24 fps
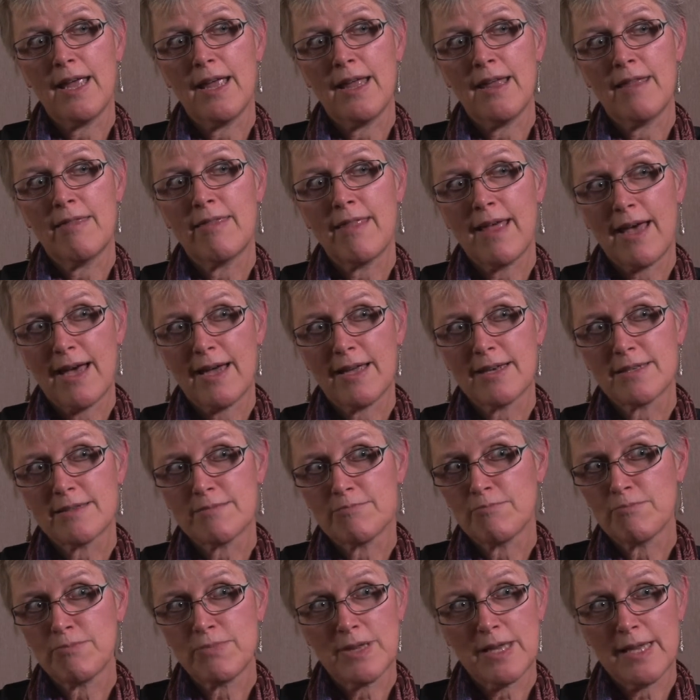in that
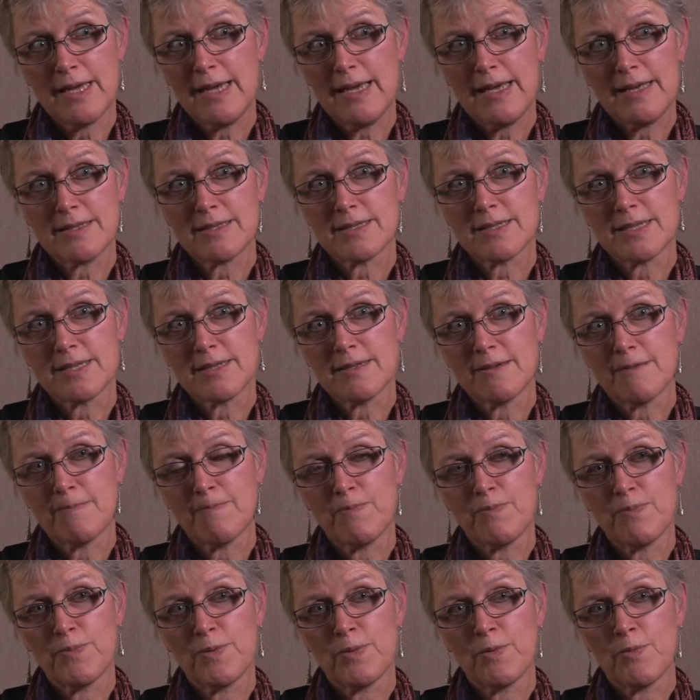place
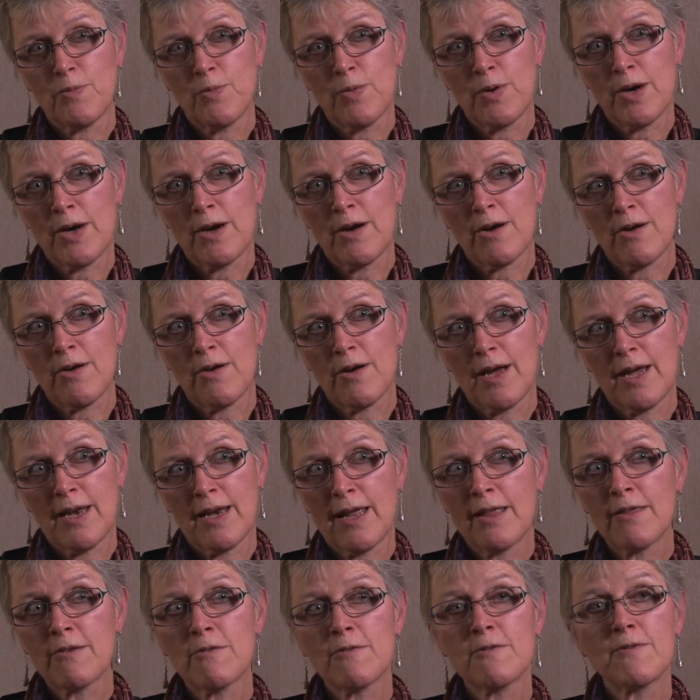where
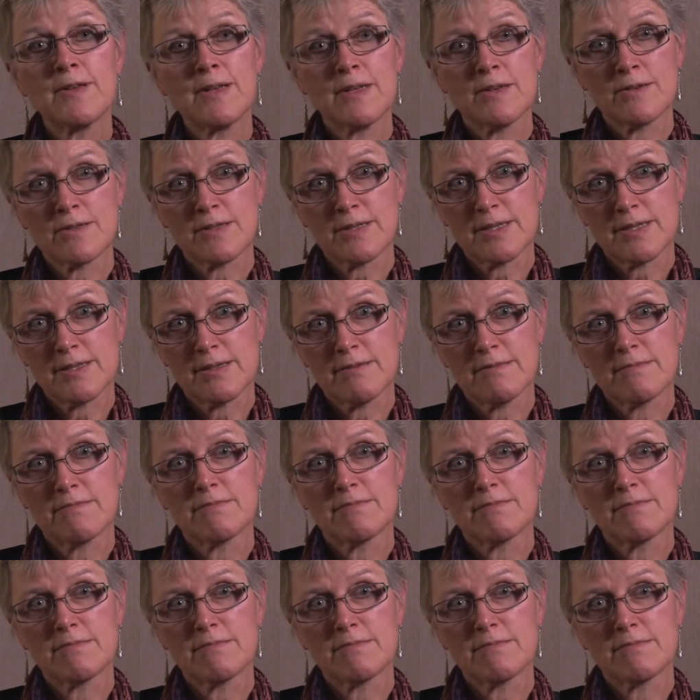another feels